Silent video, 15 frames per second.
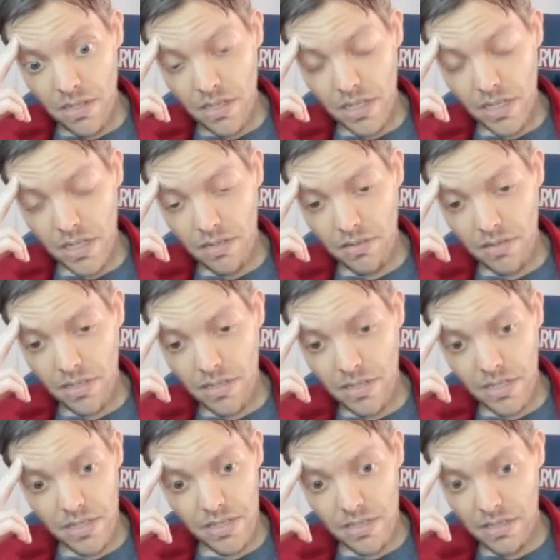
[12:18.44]
God, it was
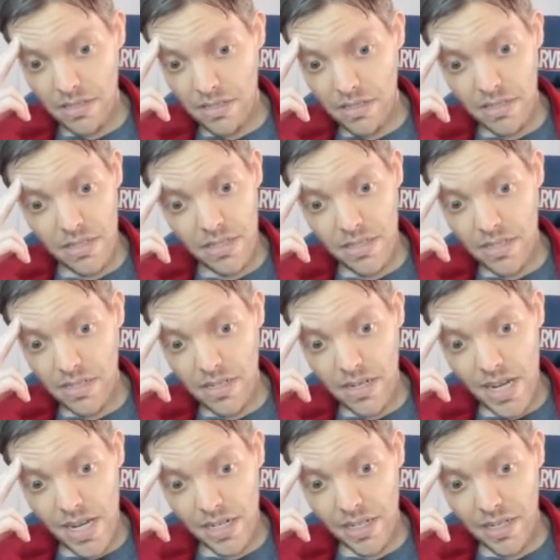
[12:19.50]
just
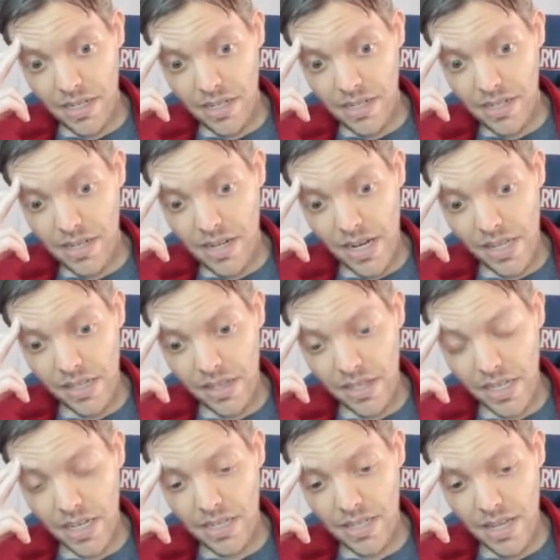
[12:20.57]
not good. And the
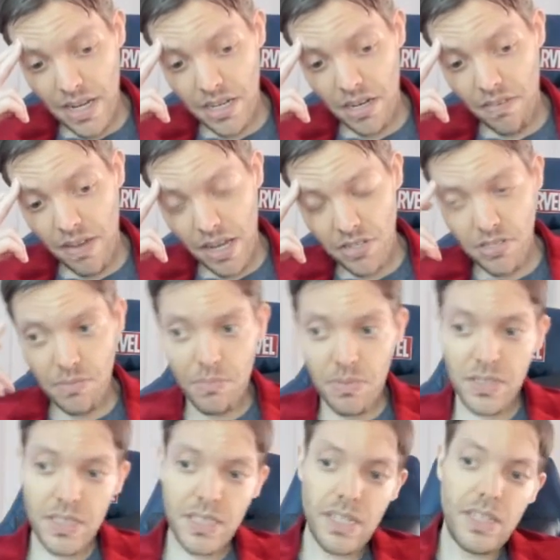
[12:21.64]
thing is, that could have had some
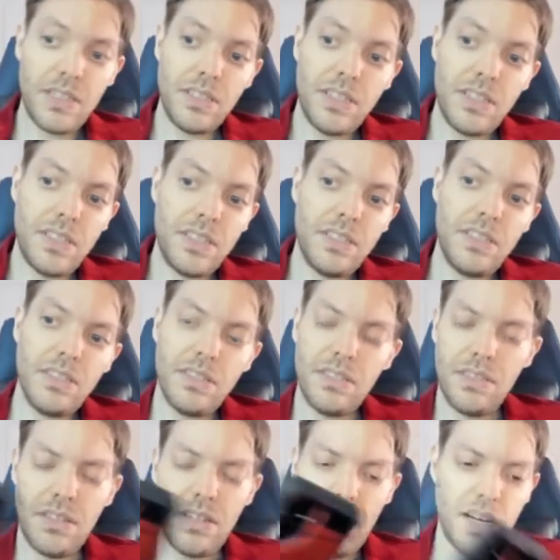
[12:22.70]
really kind of good
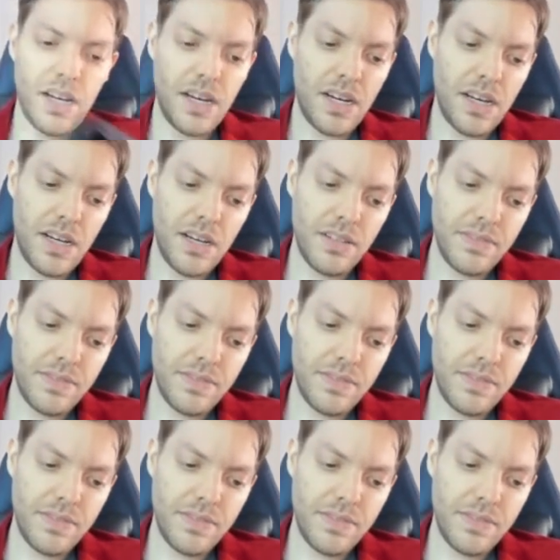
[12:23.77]
uh,